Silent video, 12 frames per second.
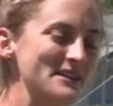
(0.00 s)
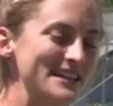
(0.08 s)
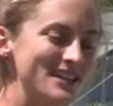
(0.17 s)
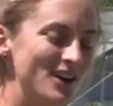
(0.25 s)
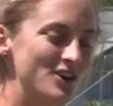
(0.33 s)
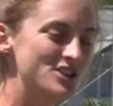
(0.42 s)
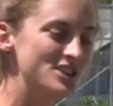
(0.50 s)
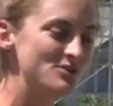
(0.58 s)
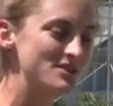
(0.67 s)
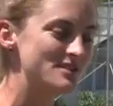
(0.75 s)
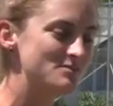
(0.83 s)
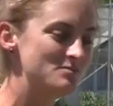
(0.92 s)
mean you know she
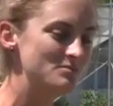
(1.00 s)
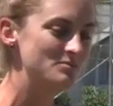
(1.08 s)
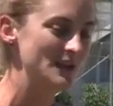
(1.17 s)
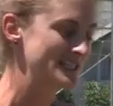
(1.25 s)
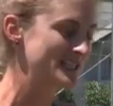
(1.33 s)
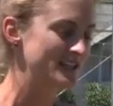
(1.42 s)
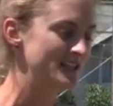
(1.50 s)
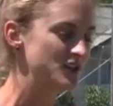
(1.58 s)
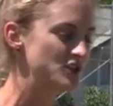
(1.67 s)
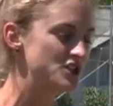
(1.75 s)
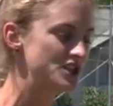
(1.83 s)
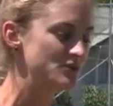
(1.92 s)
was basically
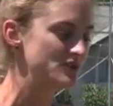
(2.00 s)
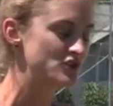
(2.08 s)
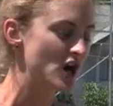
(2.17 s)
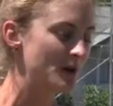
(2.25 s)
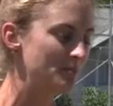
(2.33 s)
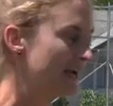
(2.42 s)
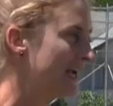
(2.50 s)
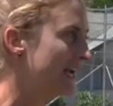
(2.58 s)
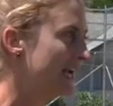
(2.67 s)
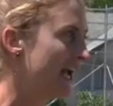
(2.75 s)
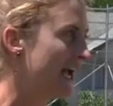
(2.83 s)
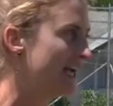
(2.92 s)
knew she was
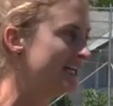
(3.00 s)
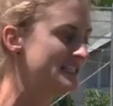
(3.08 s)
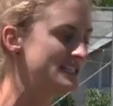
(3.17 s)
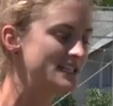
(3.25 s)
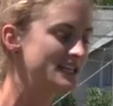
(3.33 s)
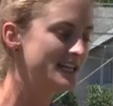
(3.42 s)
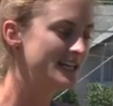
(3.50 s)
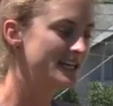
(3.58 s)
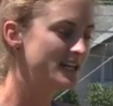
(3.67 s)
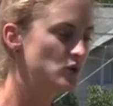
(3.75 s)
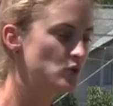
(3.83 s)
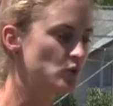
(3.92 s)
dropping and
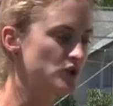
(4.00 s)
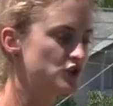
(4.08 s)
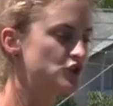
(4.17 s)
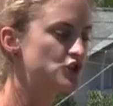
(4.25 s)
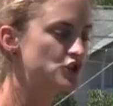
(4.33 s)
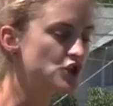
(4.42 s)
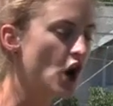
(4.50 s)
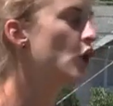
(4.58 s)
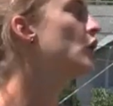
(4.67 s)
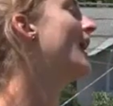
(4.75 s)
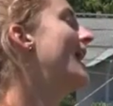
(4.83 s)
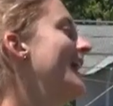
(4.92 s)
was
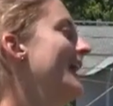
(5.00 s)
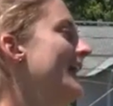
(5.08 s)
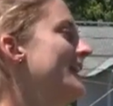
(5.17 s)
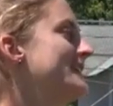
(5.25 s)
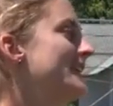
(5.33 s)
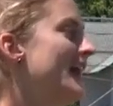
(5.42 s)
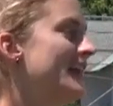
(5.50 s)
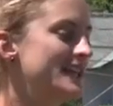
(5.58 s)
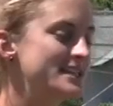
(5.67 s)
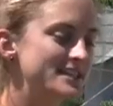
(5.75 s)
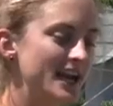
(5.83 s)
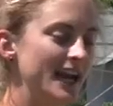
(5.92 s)
so kind and
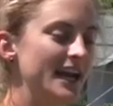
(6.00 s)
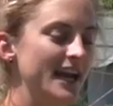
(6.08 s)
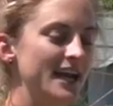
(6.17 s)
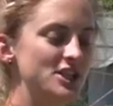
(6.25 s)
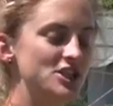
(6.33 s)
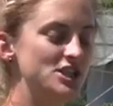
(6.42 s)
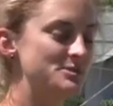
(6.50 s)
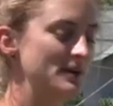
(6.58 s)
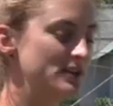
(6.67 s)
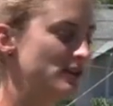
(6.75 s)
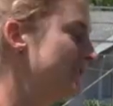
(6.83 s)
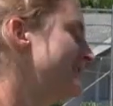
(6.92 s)
excited she
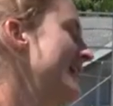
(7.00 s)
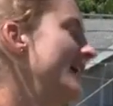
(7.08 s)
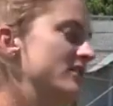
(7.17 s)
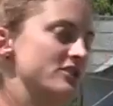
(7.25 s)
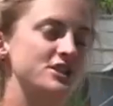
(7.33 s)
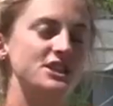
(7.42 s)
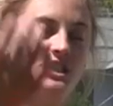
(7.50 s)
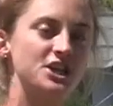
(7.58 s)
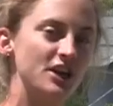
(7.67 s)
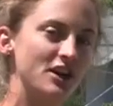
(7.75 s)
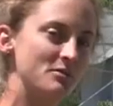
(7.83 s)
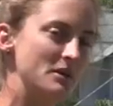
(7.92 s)
spent all this energy
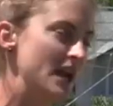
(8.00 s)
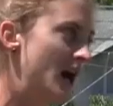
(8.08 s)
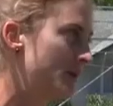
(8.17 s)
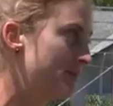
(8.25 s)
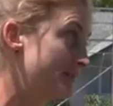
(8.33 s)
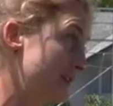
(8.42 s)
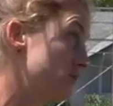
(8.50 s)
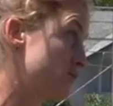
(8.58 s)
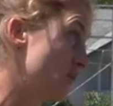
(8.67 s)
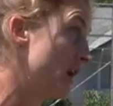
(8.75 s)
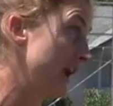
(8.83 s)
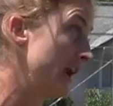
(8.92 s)
cheering me up because i was
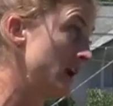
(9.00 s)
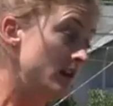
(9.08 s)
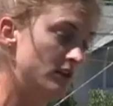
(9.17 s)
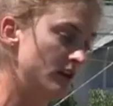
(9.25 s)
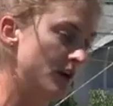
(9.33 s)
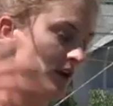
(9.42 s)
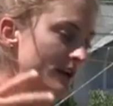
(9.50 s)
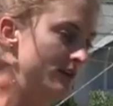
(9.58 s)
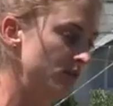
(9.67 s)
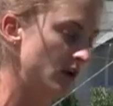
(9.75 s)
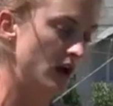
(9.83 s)
running you know i didn't